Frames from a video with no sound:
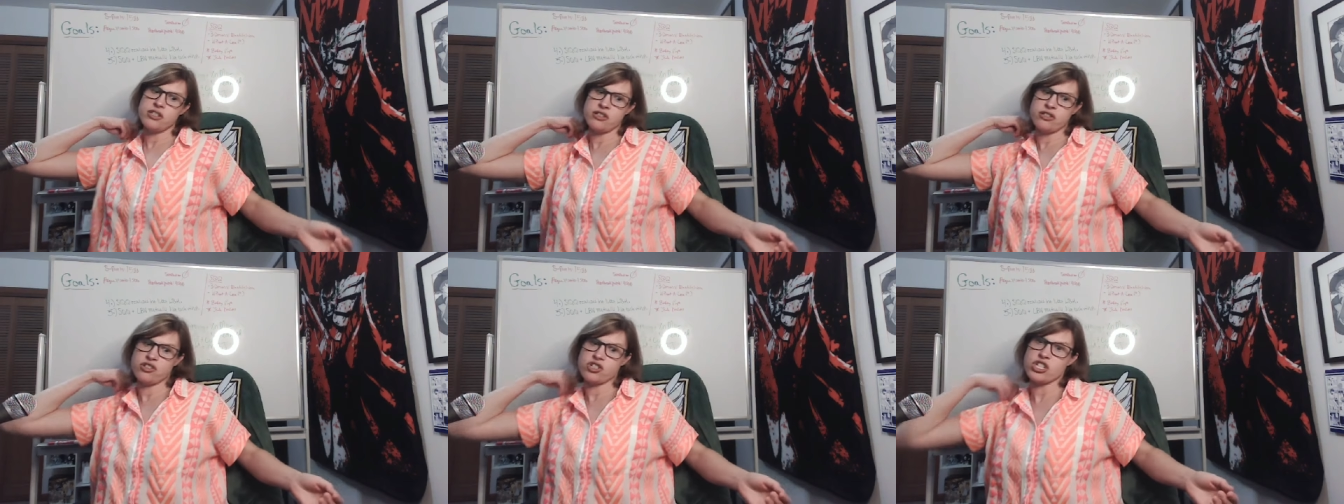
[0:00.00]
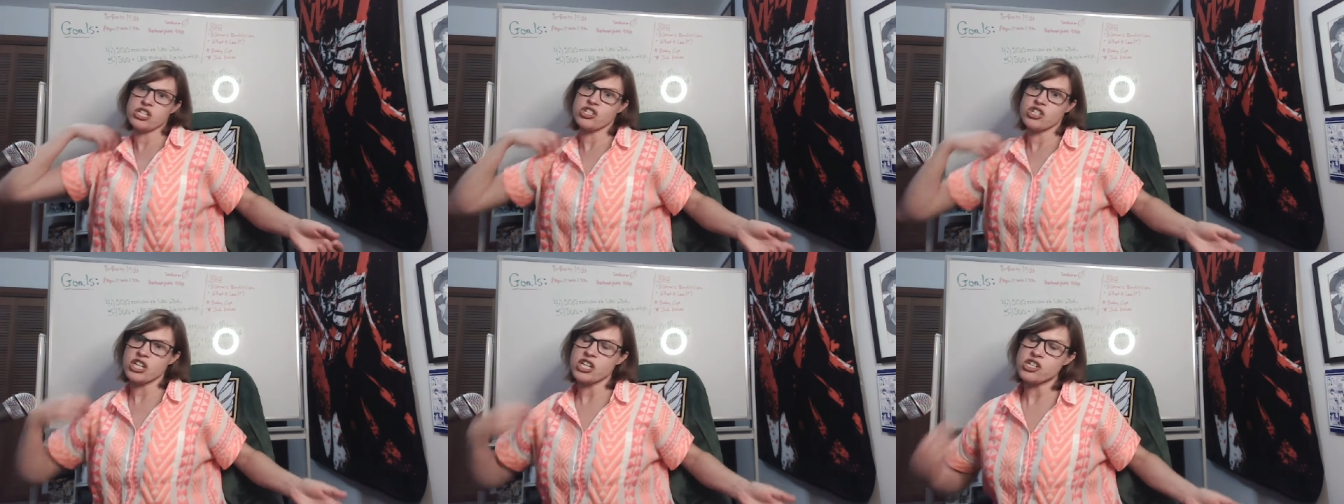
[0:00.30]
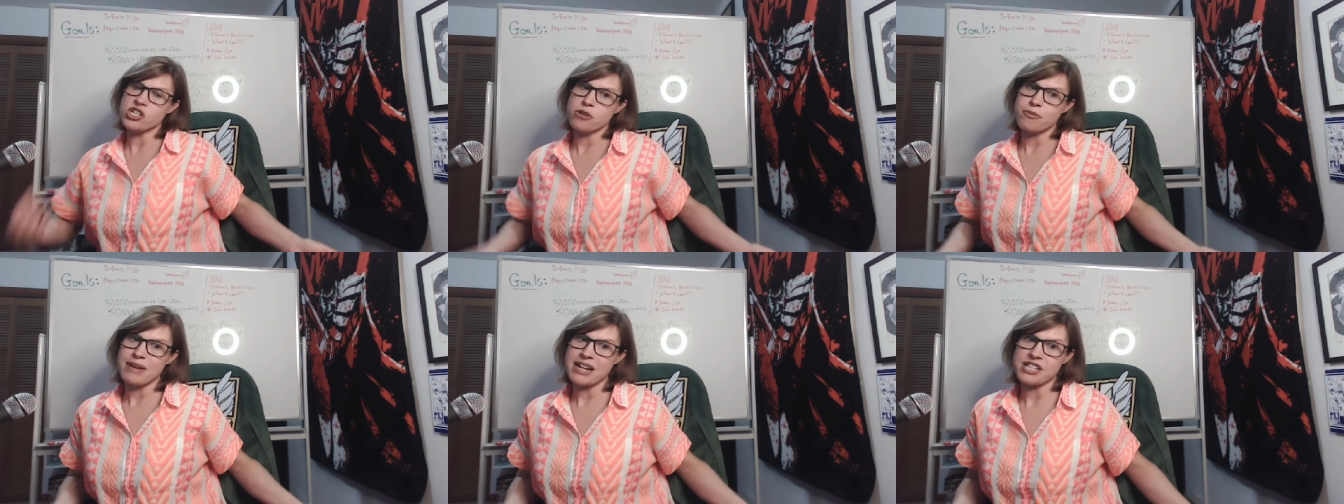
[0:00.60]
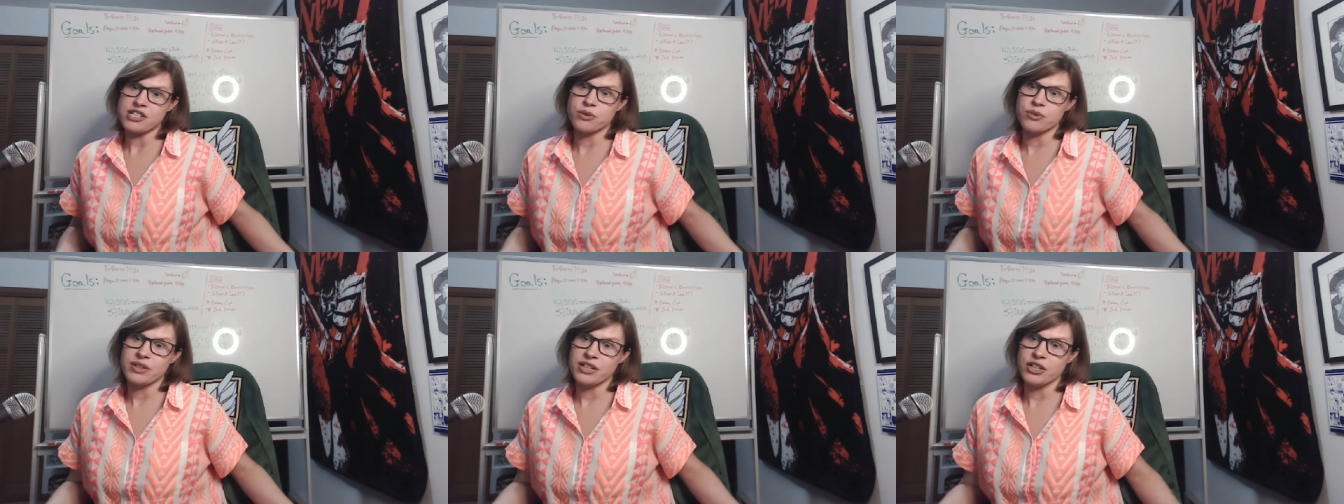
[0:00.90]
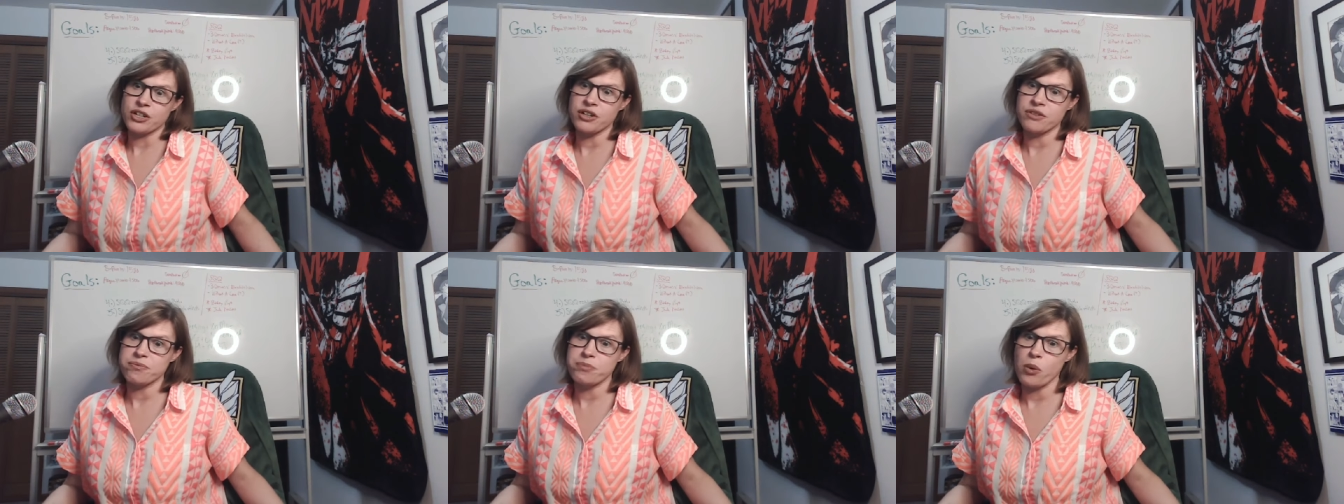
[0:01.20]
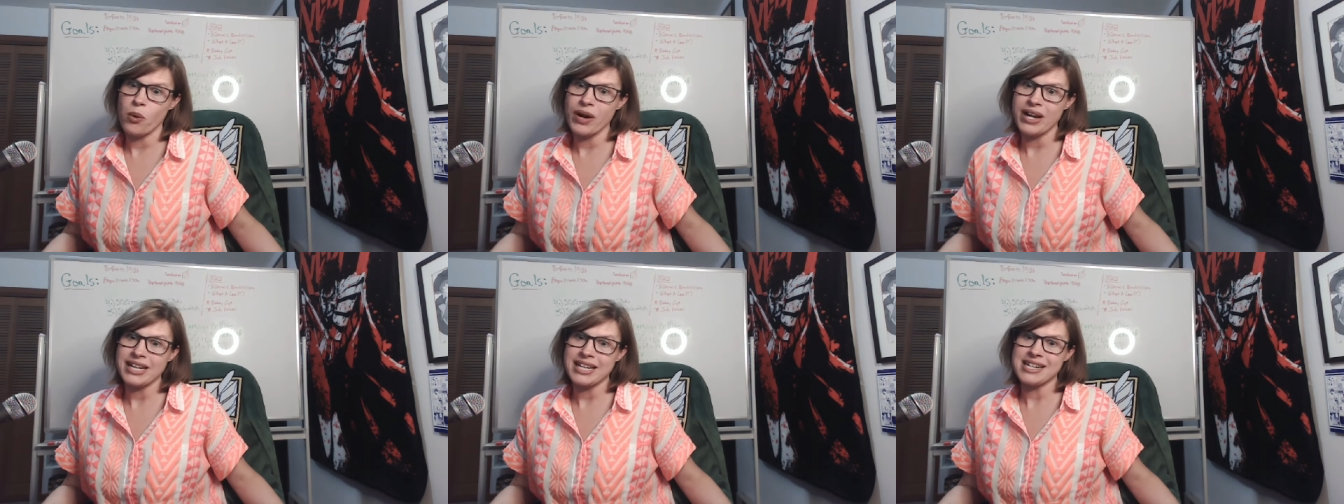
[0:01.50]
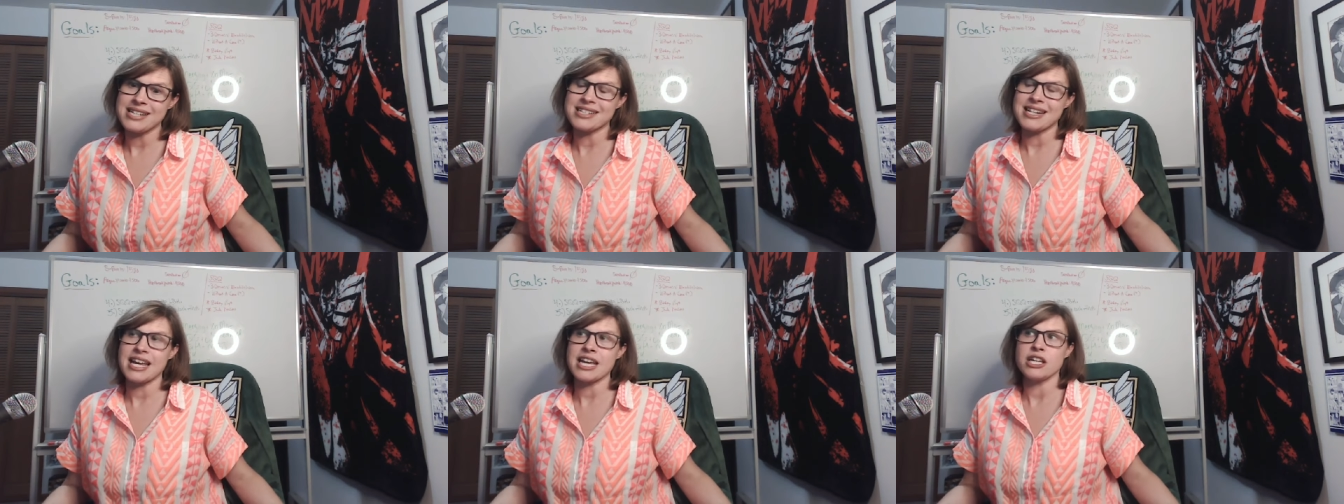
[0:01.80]
Shen Qingqiu makes a really good point.
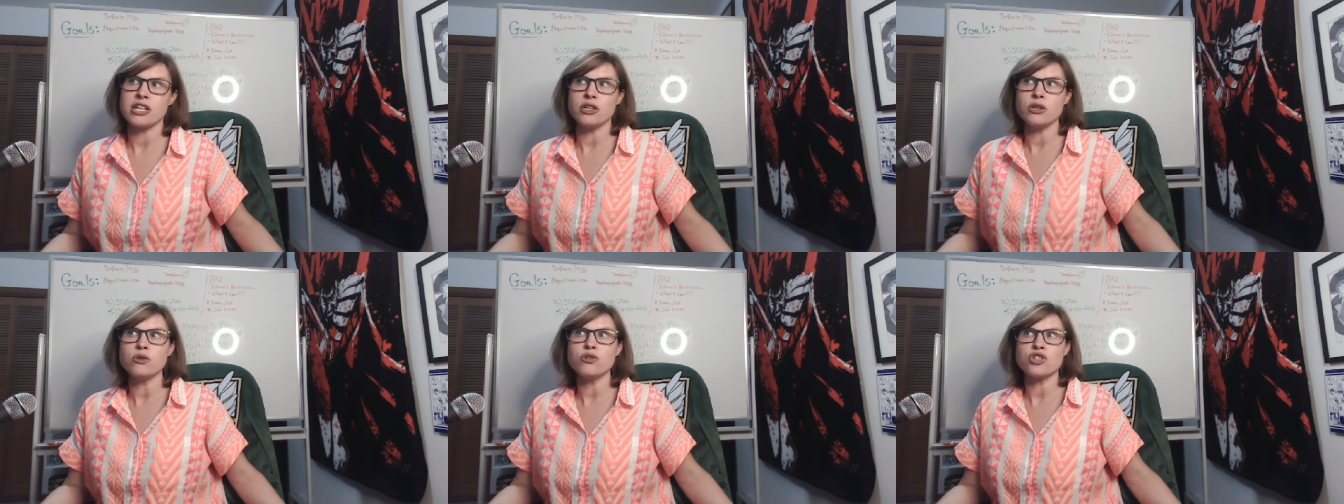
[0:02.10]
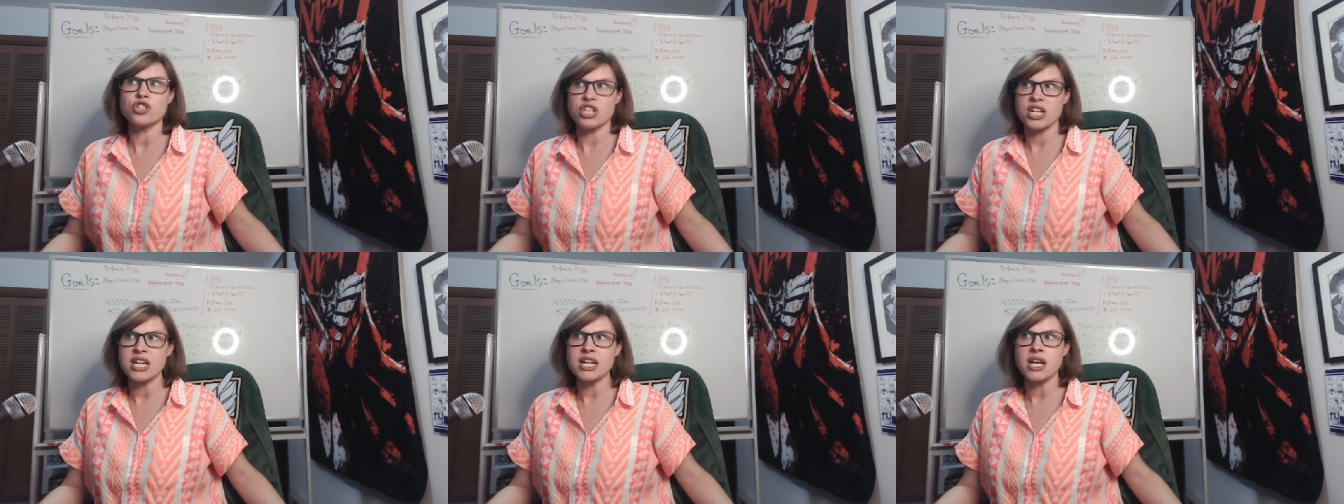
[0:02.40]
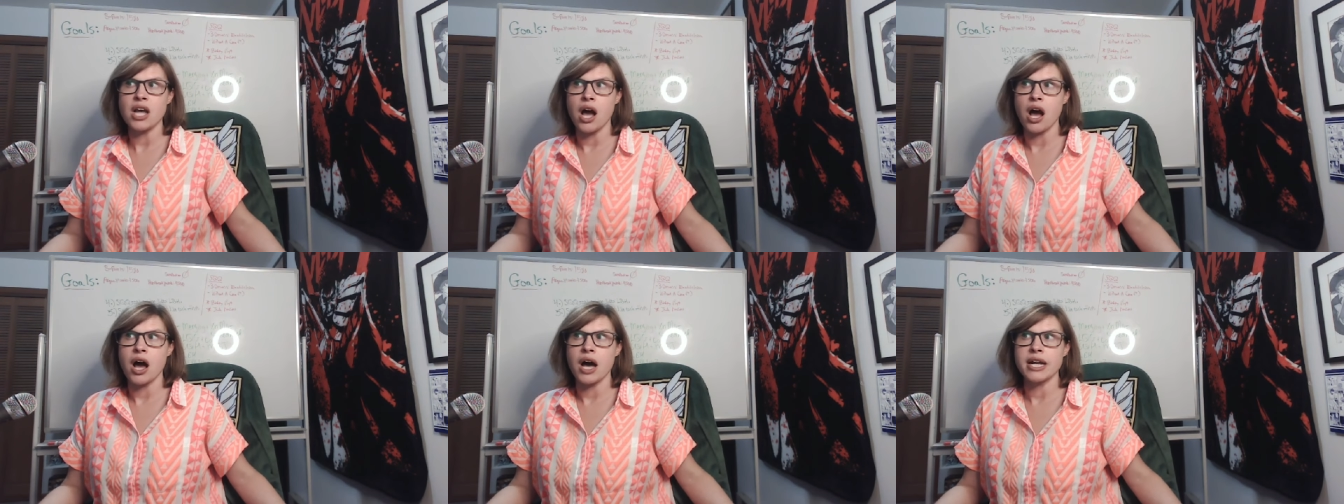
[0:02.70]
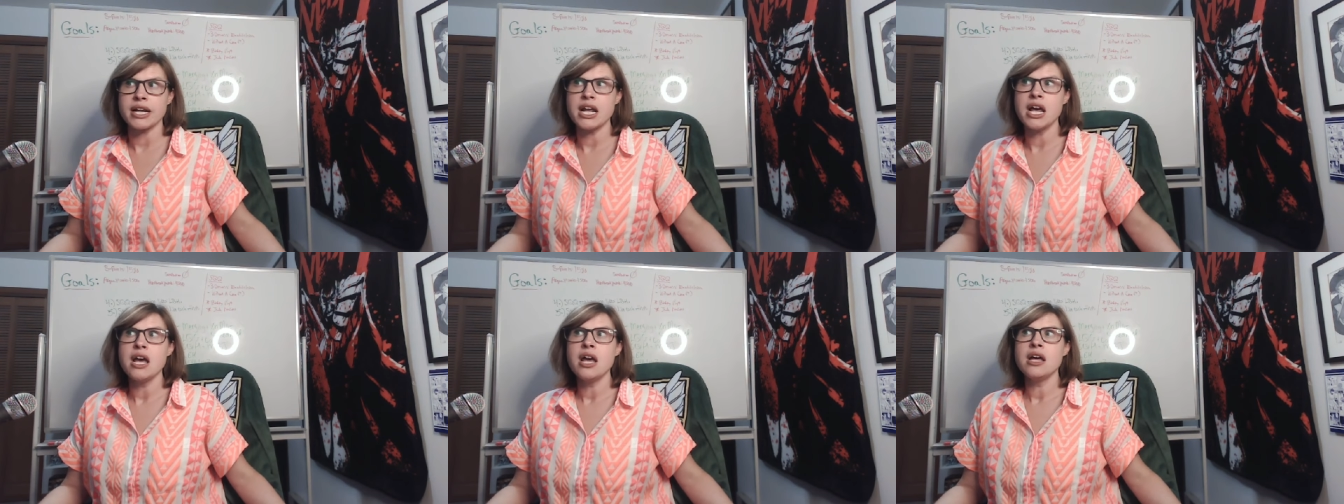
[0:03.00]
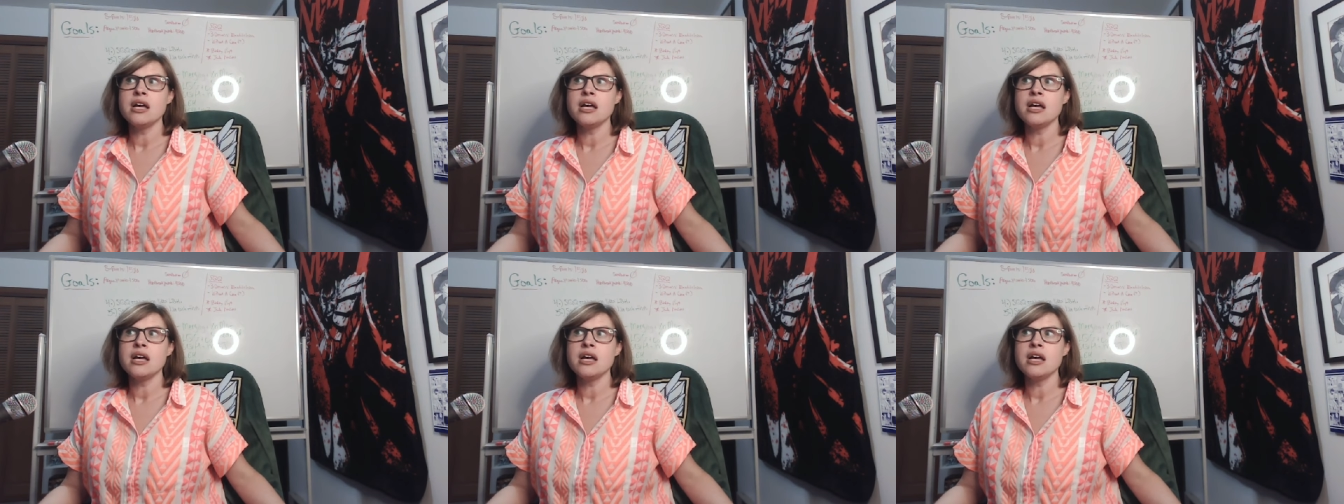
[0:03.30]
He's like Yu Qingyang,